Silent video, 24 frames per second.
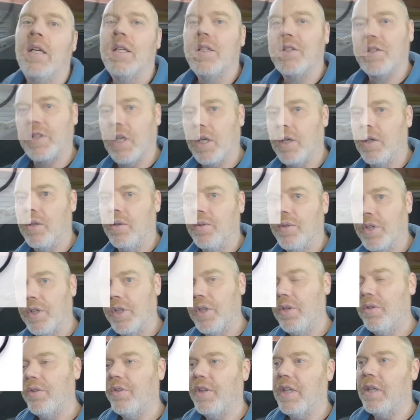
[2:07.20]
So the
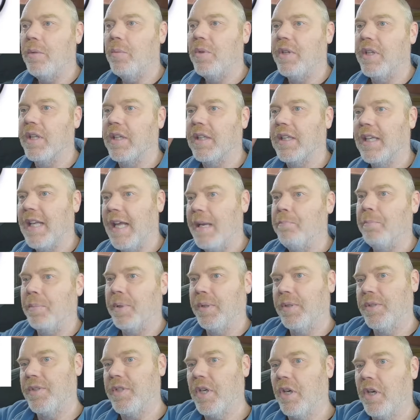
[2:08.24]
good thing with the clamp
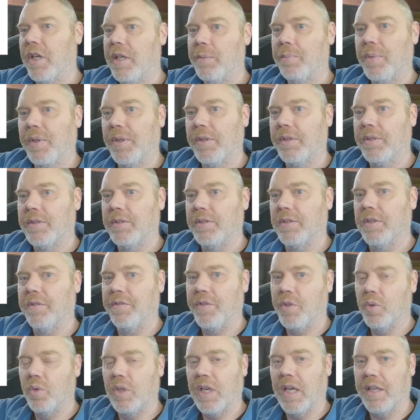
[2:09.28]
type of
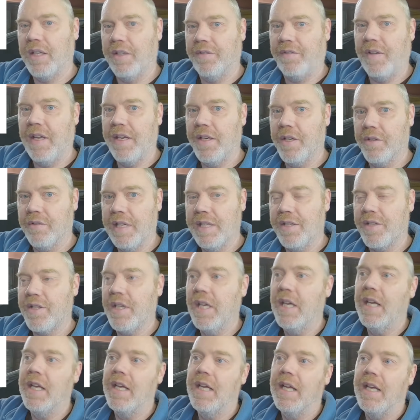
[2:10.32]
fuel cut defender
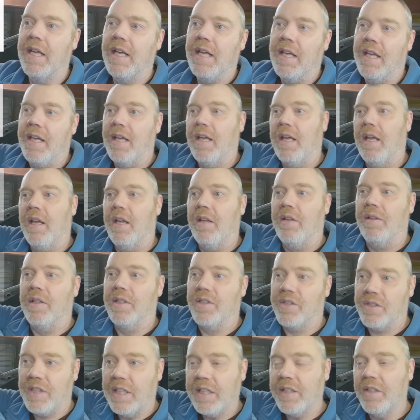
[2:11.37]
is the
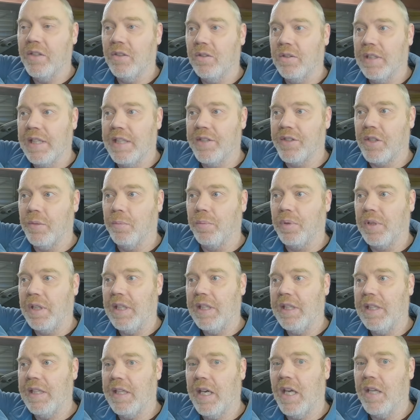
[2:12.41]
signal is
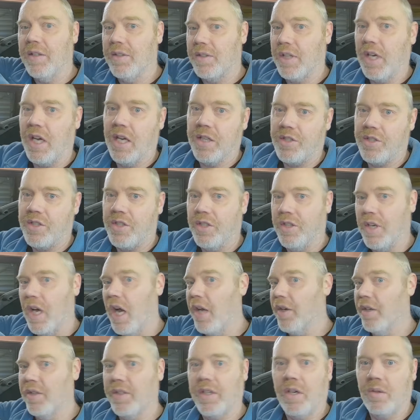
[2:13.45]
completely untouched and
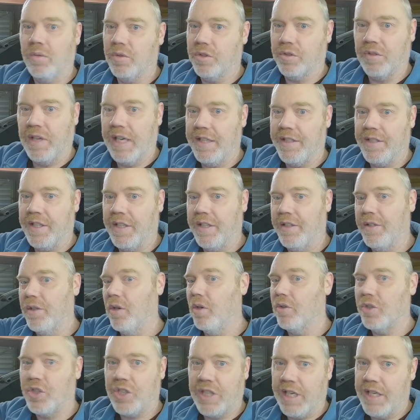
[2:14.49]
unadulterated,
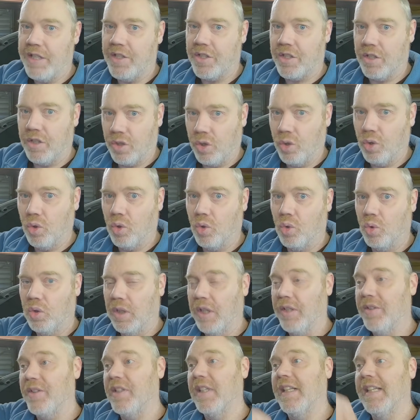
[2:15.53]
not changed at all
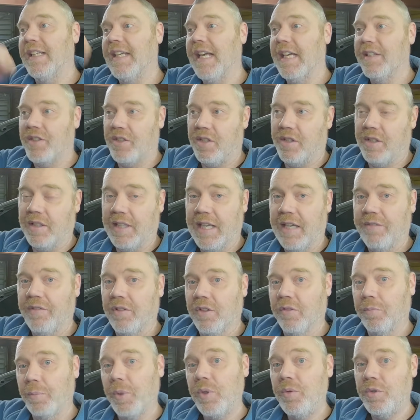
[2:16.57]
until it gets to the level
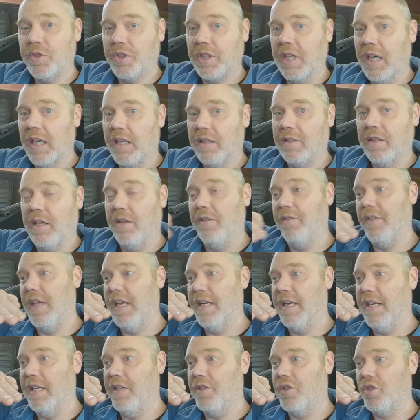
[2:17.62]
of boost cut, and
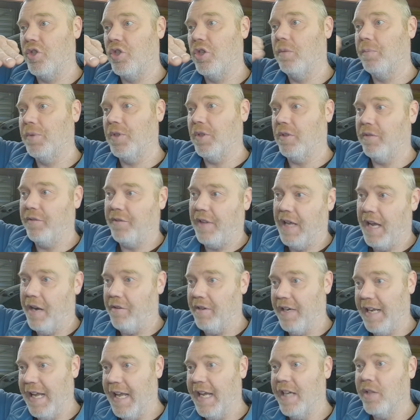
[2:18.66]
then it is chopped off there
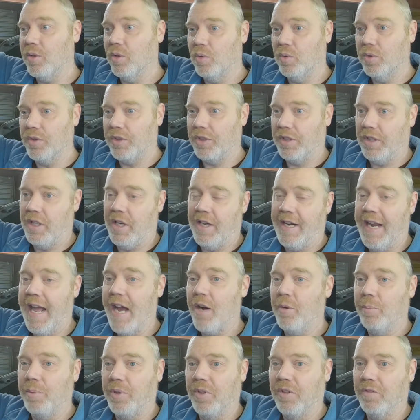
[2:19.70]
and held at an
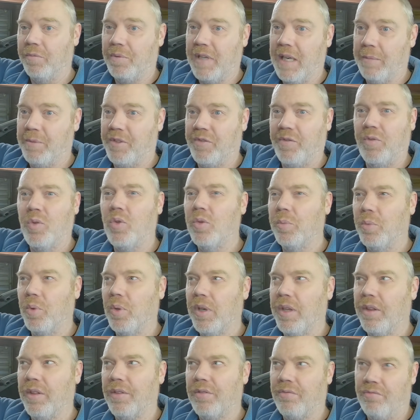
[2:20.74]
output of perhaps
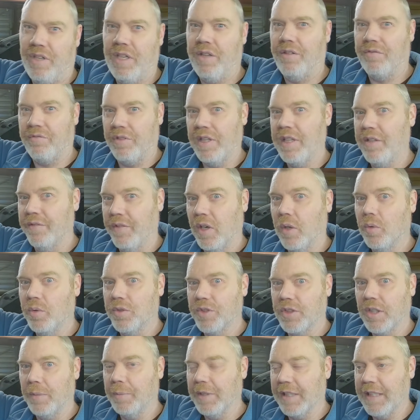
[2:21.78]
4.33
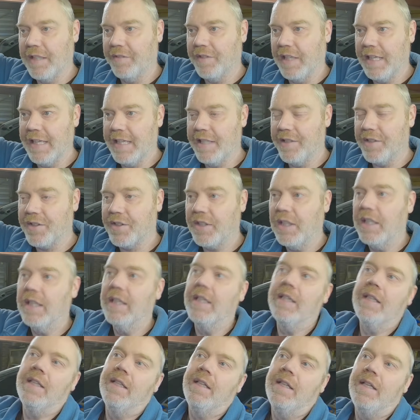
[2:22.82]
volts, I believe it is.
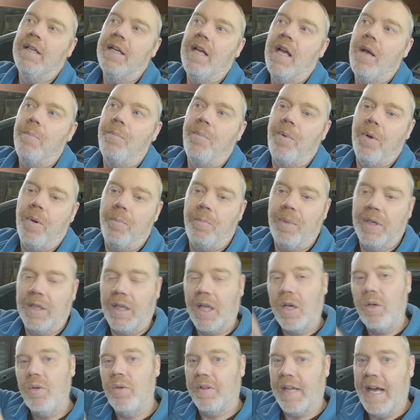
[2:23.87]
But
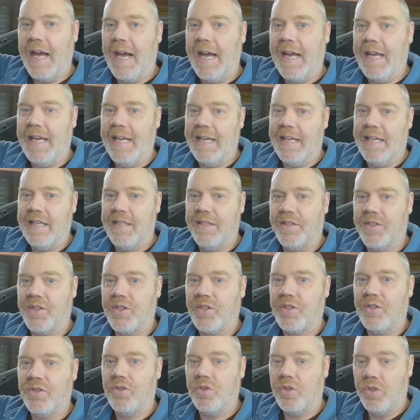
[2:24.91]
below that, it
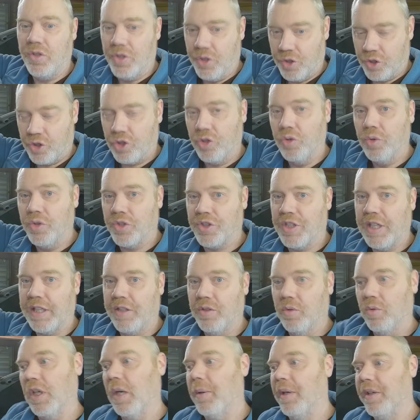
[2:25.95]
is the true
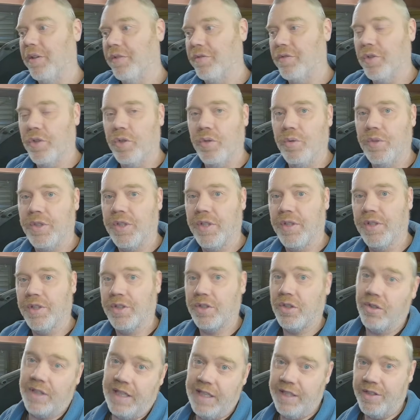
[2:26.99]
signal going through to the
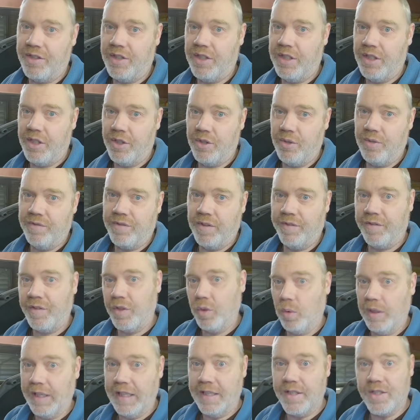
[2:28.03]
stock ECU for
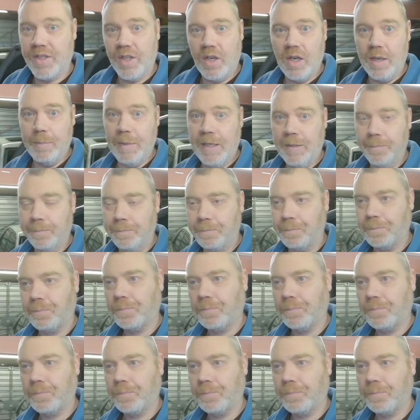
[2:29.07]
fueling and timing.